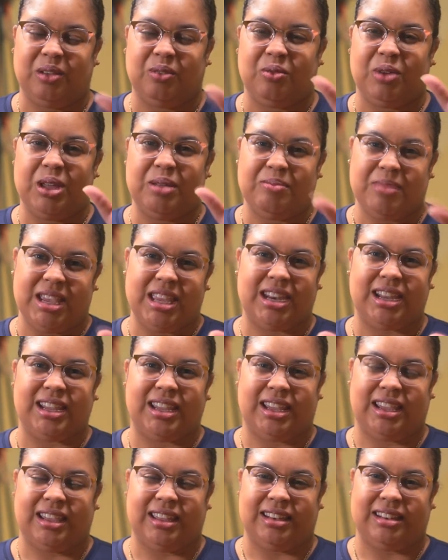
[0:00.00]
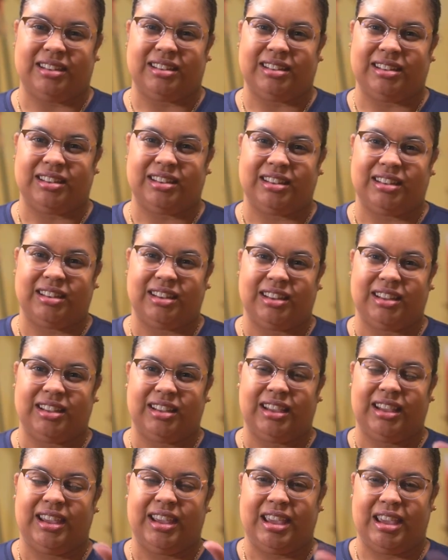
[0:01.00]
we meet again.
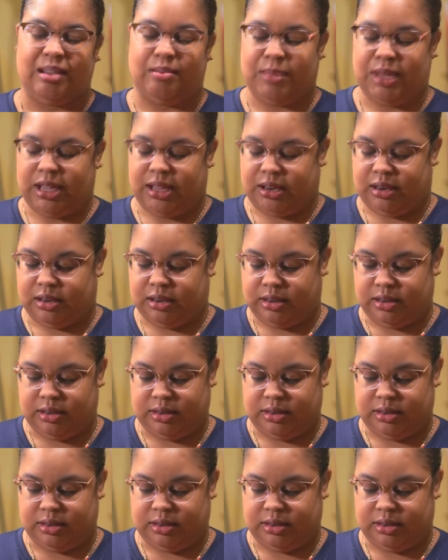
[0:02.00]
Amen.